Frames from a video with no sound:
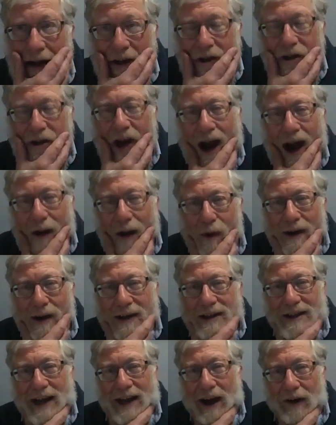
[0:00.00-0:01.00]
So I
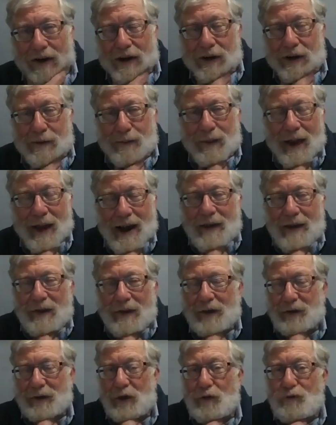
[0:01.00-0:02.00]
want to tell you
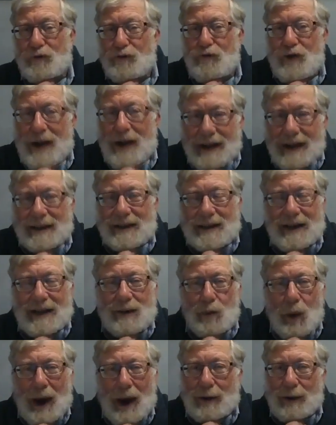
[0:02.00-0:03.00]
that the
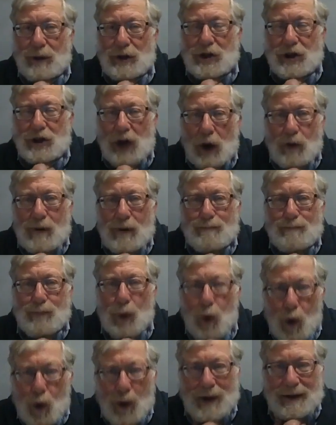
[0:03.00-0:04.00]
reason why it was so
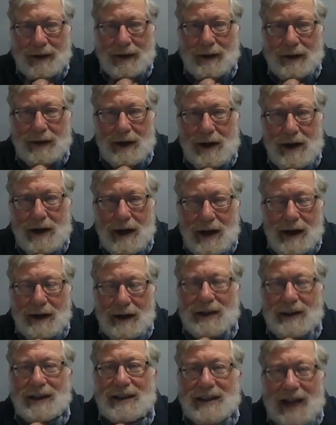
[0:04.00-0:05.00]
important
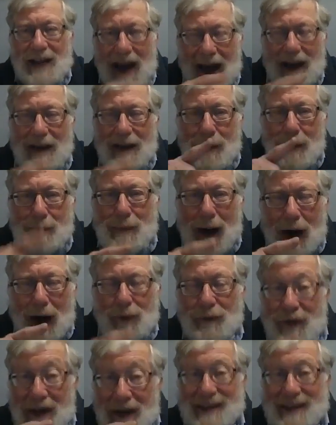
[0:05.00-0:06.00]
to tell him
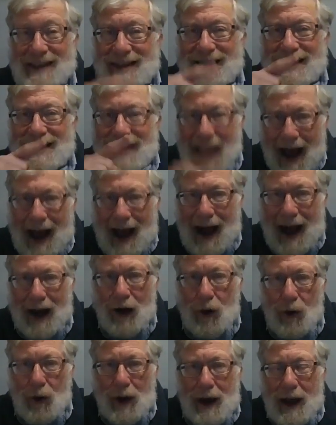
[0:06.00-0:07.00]
about this
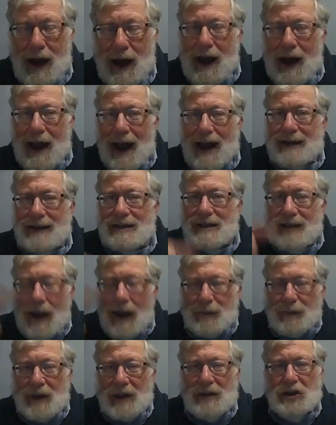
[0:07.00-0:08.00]
now had
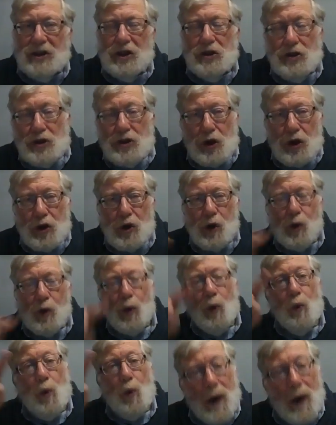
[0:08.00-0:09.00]
something to do
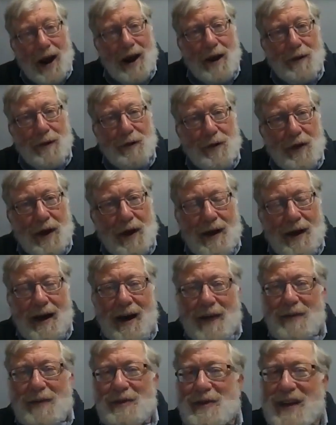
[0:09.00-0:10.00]
with
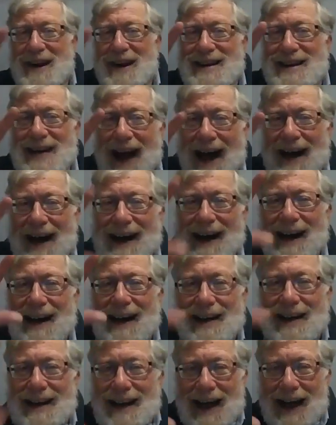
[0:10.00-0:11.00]
the
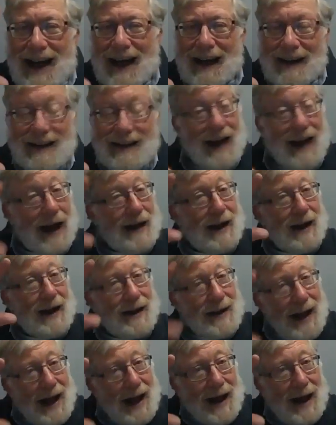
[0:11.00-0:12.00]
nachala.
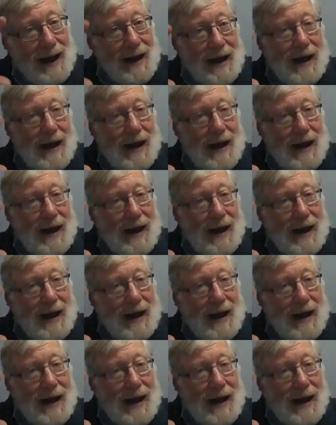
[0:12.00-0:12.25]
Nachala